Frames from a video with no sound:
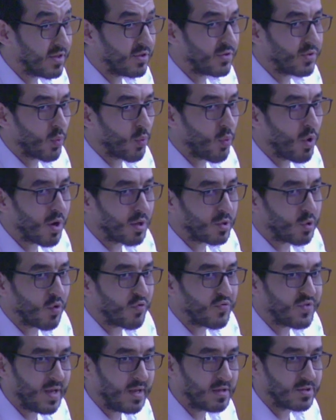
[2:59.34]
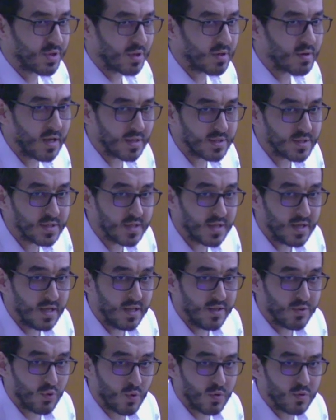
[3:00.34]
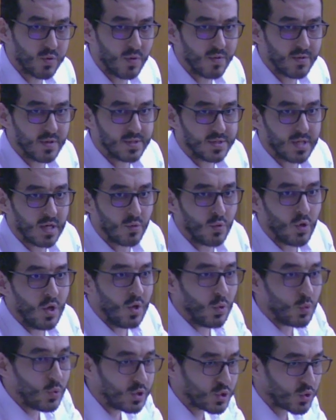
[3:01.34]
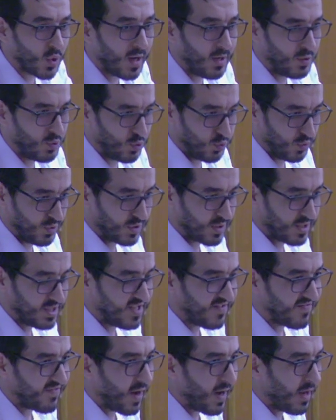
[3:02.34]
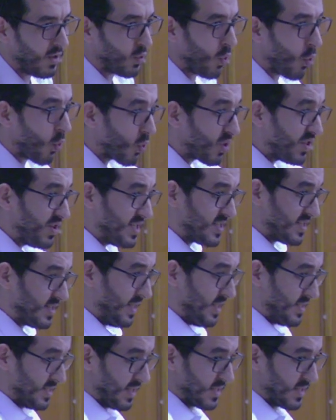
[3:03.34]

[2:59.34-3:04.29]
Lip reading: the world of the internet. So we try to satisfy all these needs